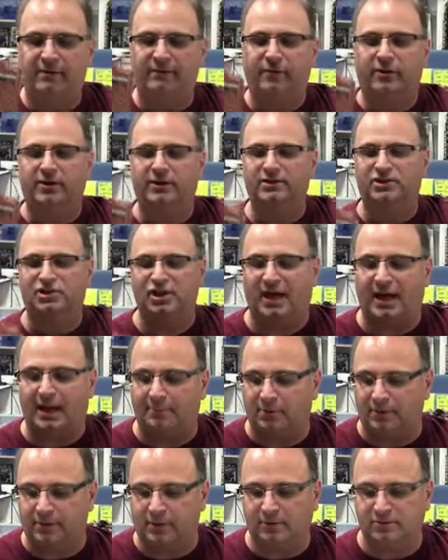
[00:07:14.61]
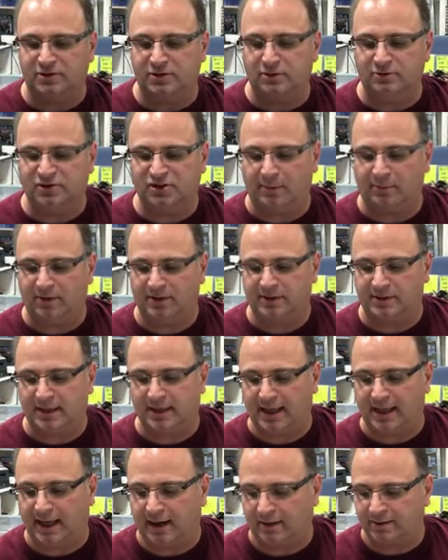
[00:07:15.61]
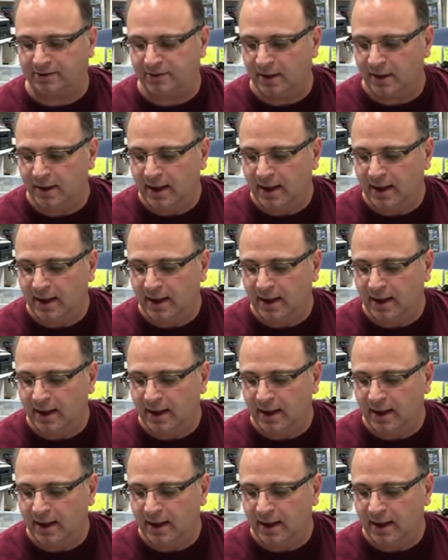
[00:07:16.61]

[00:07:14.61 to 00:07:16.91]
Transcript: very good job with those new Zimmerit decals.